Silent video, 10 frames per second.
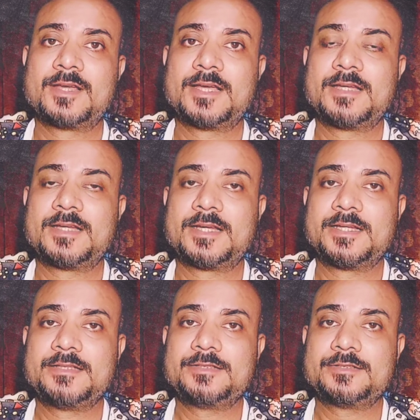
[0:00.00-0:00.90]
and
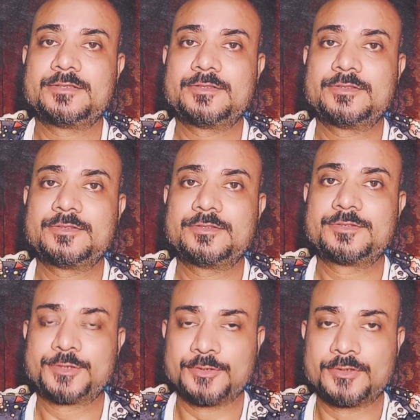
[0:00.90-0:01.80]
I
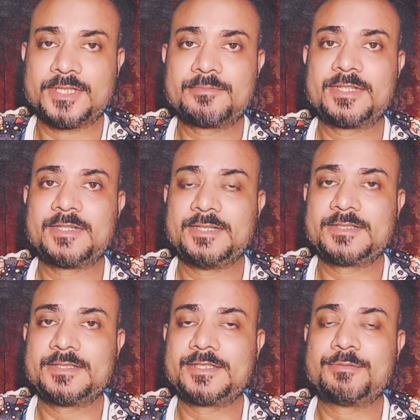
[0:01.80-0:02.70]
showed him the
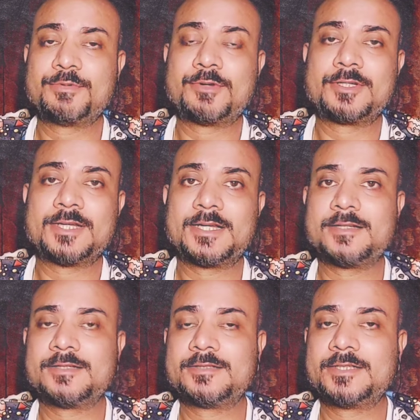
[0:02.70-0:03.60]
ECG report
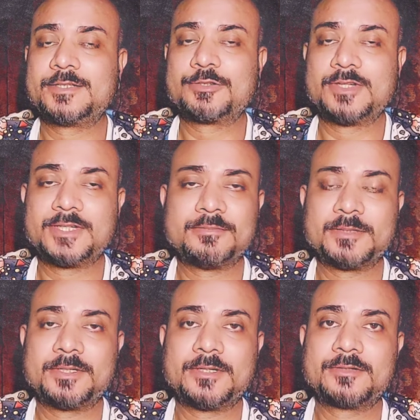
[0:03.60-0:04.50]
and then told him
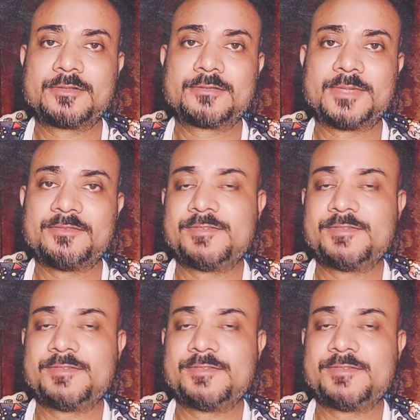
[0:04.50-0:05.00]
about my